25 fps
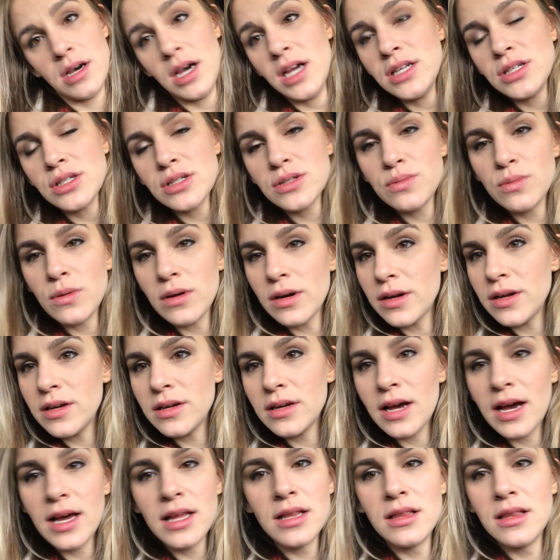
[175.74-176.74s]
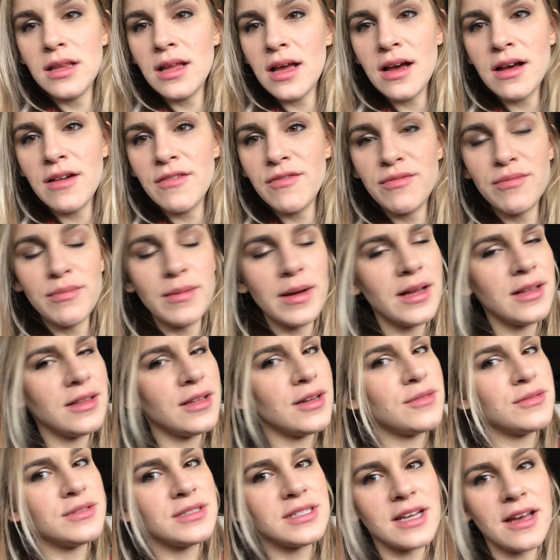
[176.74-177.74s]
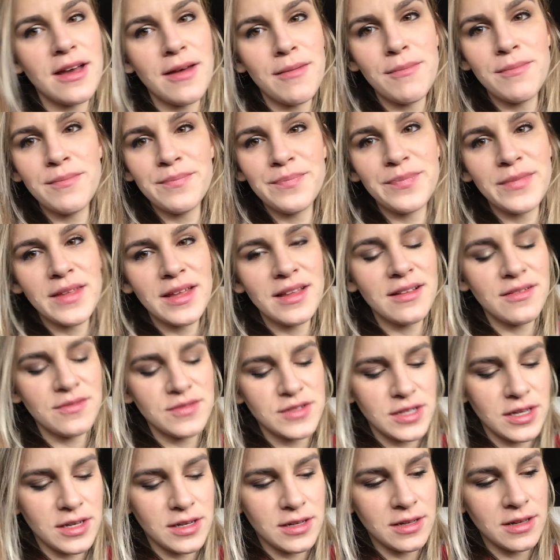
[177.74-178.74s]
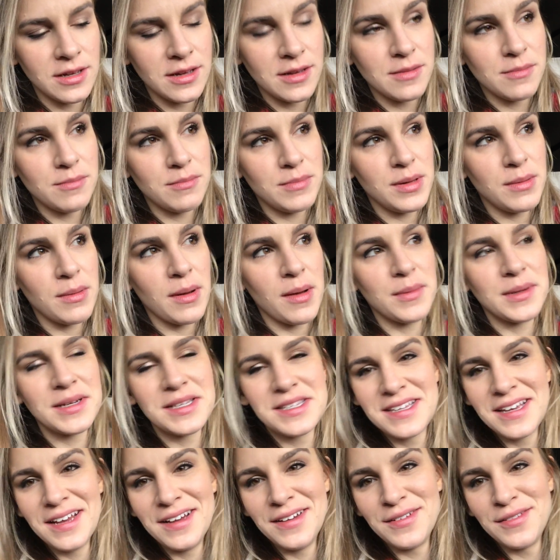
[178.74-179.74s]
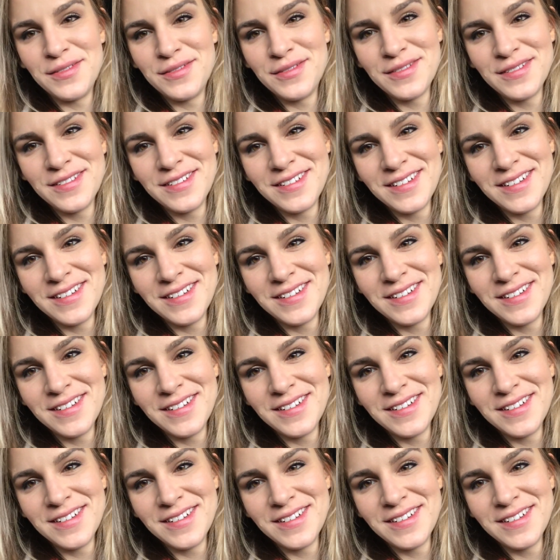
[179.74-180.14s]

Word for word: I love my alone time. I love to be by myself